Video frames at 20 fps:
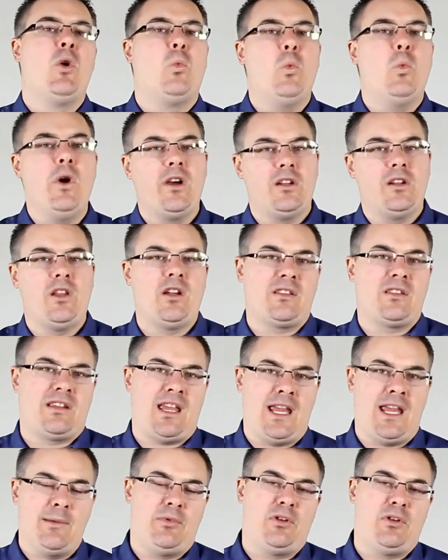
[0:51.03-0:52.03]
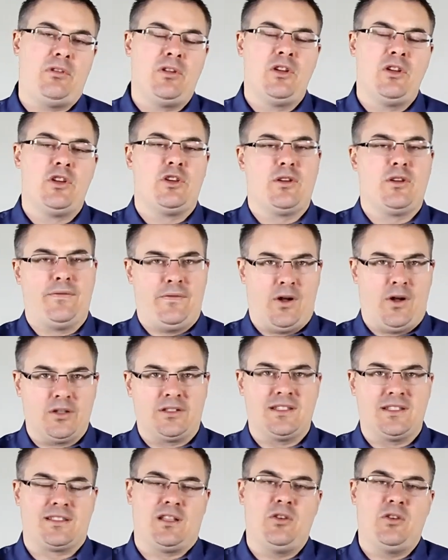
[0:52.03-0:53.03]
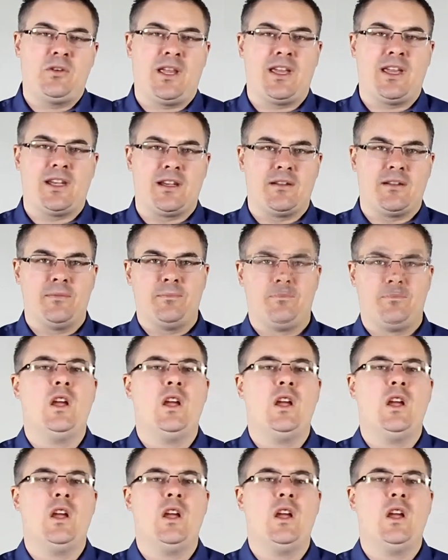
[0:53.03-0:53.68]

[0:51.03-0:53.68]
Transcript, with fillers: where along the cable your fault is located.